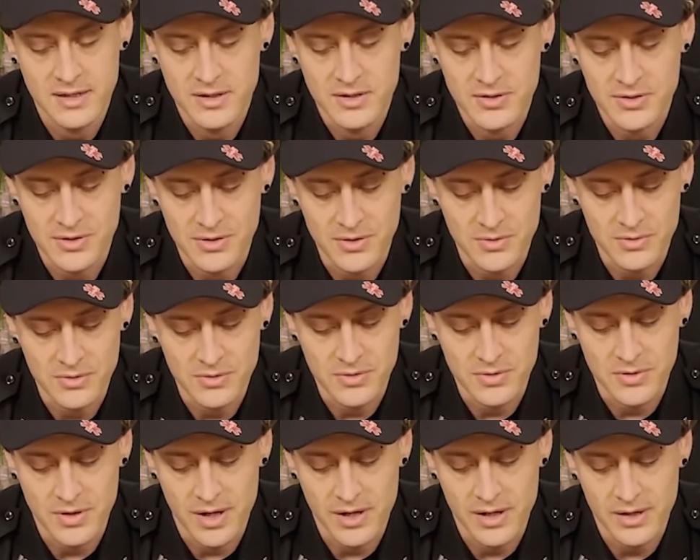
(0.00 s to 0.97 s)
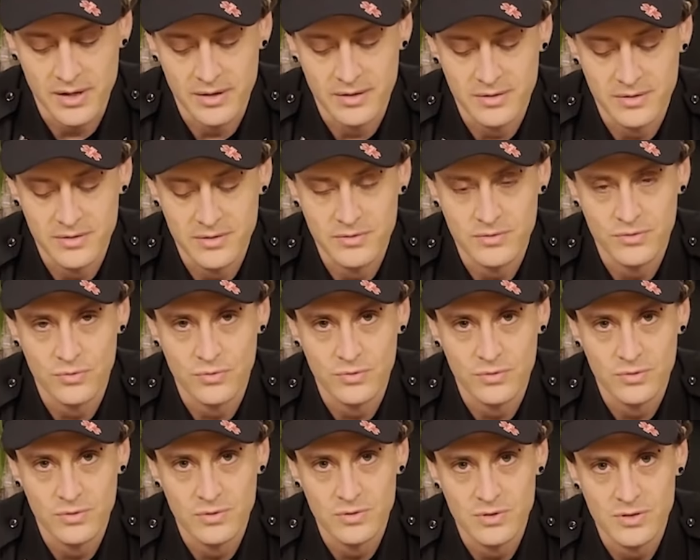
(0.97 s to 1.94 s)
So you gotta
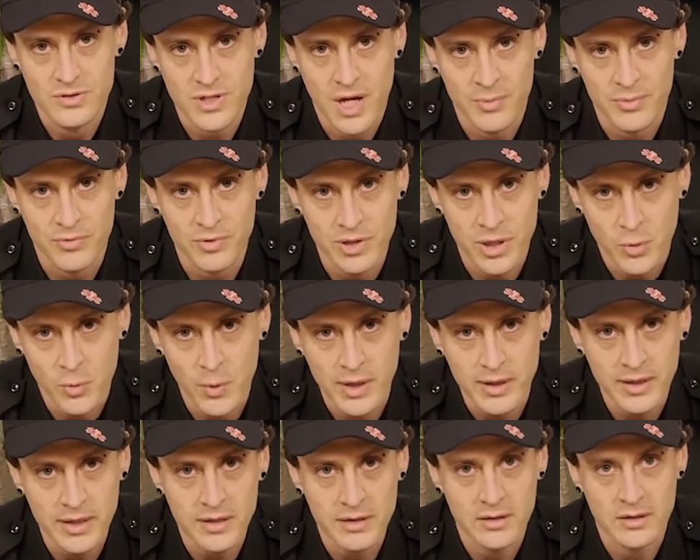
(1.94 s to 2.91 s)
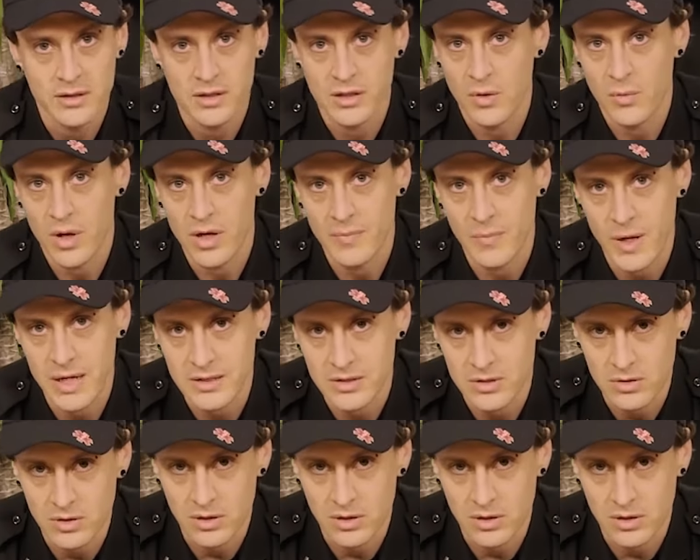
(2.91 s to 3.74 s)
stop really quickly. You don't wanna wait too